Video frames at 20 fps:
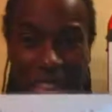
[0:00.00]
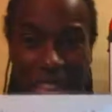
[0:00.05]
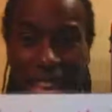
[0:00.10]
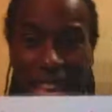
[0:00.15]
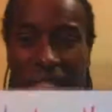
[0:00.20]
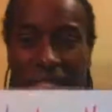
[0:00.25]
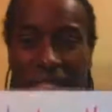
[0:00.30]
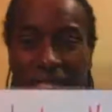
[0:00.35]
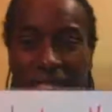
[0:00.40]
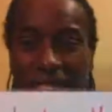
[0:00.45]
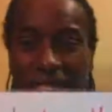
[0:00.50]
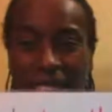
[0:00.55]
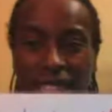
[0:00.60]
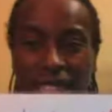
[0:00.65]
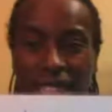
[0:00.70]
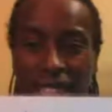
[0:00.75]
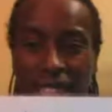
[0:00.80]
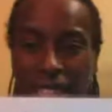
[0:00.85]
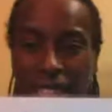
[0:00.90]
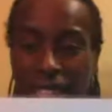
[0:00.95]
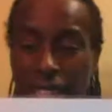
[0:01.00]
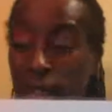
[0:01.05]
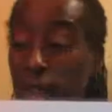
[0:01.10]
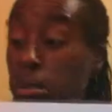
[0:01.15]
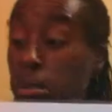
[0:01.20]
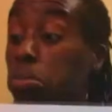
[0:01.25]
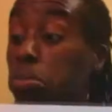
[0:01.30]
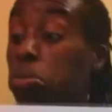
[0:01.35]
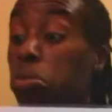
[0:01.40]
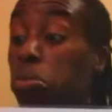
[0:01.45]
The next sentence,
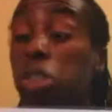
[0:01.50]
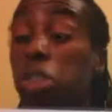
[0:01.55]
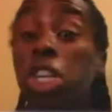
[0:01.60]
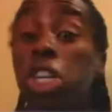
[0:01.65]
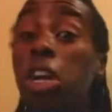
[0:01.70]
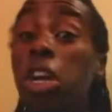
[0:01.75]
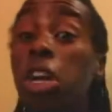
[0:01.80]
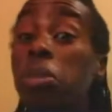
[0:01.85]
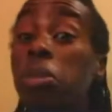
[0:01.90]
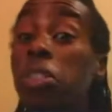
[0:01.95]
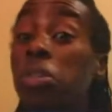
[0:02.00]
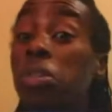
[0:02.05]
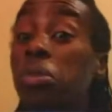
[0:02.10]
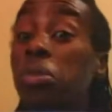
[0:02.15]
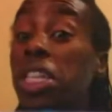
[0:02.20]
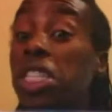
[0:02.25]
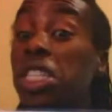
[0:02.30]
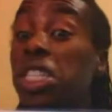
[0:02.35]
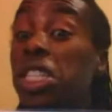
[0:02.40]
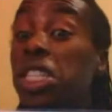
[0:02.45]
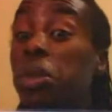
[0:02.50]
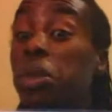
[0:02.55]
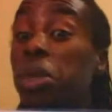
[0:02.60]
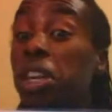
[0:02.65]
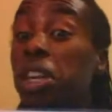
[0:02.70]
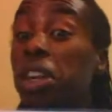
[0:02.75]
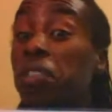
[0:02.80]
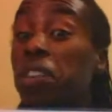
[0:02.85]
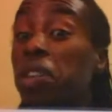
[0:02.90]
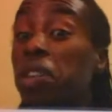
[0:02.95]
which I almost erased a little bit
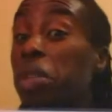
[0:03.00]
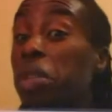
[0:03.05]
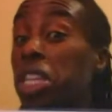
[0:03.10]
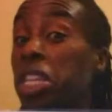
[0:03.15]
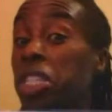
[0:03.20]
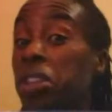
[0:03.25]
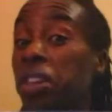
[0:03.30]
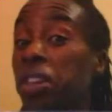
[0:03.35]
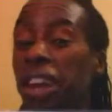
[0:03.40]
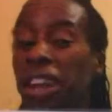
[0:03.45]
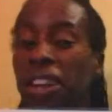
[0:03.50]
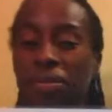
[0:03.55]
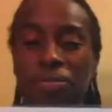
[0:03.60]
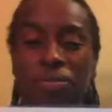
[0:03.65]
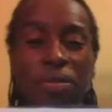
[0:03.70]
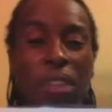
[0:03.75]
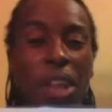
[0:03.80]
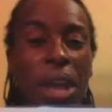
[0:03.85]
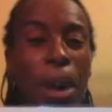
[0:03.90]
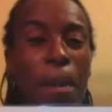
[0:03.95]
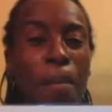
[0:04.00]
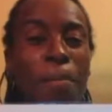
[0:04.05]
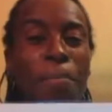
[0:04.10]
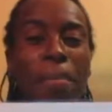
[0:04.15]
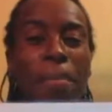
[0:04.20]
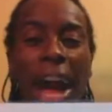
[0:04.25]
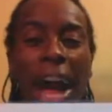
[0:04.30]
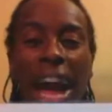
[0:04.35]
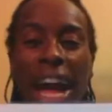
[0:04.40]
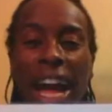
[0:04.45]
of it, but that's all right.
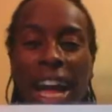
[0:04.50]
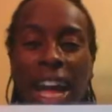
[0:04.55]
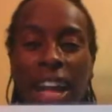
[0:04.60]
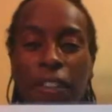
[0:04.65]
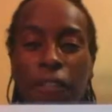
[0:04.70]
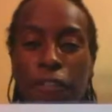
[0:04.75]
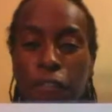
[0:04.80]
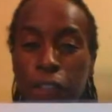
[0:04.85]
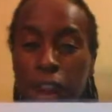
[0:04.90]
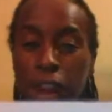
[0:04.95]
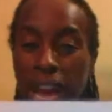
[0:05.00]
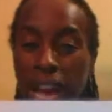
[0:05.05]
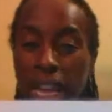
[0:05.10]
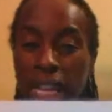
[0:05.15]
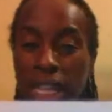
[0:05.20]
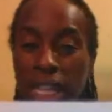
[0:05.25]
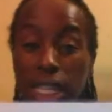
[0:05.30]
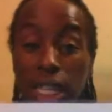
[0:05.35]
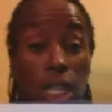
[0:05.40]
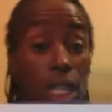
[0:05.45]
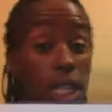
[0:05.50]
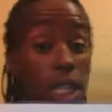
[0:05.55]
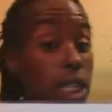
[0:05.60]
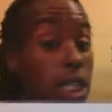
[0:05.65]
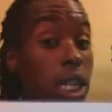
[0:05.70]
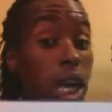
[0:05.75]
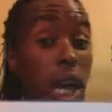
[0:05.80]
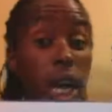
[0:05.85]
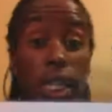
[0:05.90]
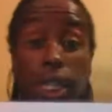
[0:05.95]
My friend
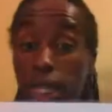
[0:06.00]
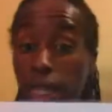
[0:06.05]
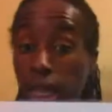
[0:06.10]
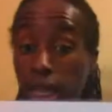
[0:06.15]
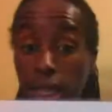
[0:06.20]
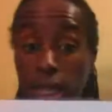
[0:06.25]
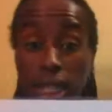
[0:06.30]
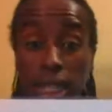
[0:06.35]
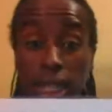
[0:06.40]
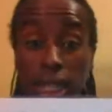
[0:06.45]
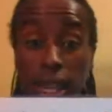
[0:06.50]
doesn't